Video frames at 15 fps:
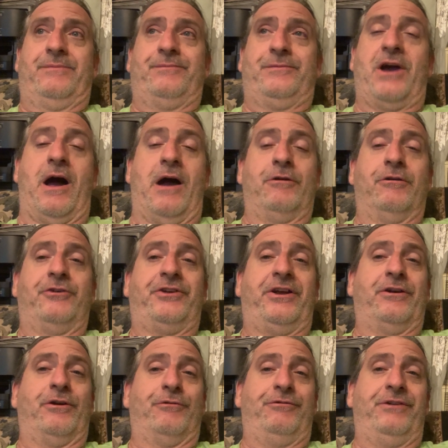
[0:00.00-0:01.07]
Congress
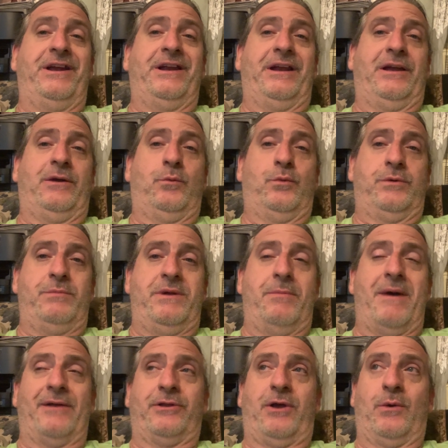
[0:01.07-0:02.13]
intervening would be
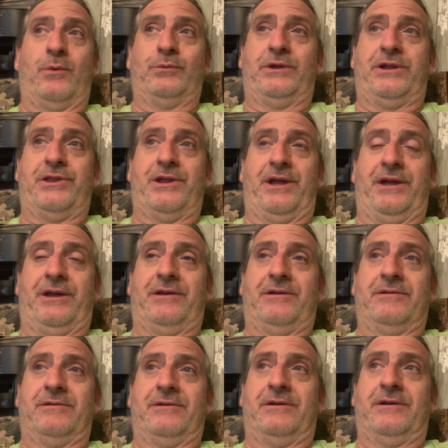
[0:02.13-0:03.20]
about the only thing
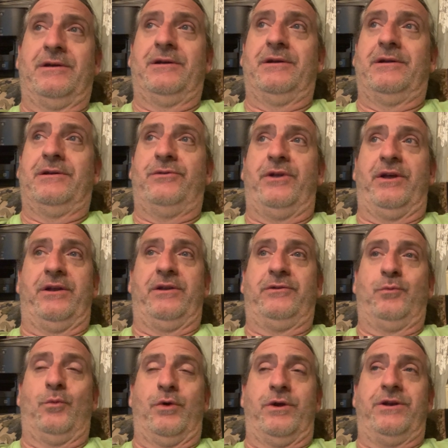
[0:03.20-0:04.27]
that
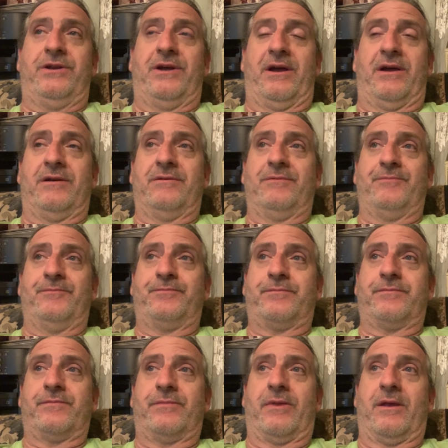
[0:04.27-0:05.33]
would uh,
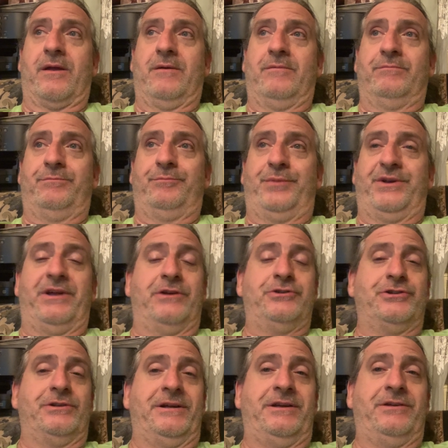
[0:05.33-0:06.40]

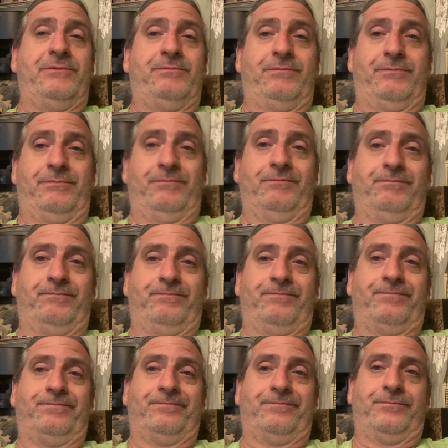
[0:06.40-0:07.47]
potentially
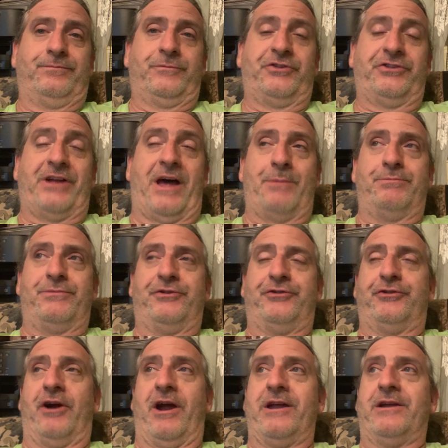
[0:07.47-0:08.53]
stop the
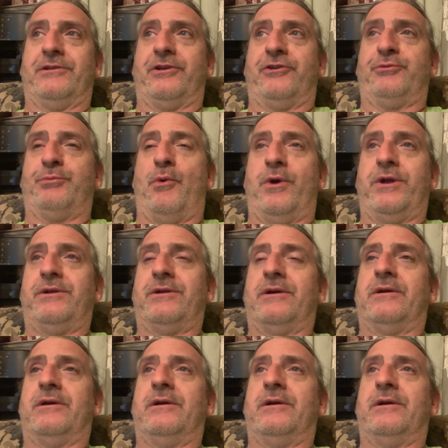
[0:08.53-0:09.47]
strike at this point.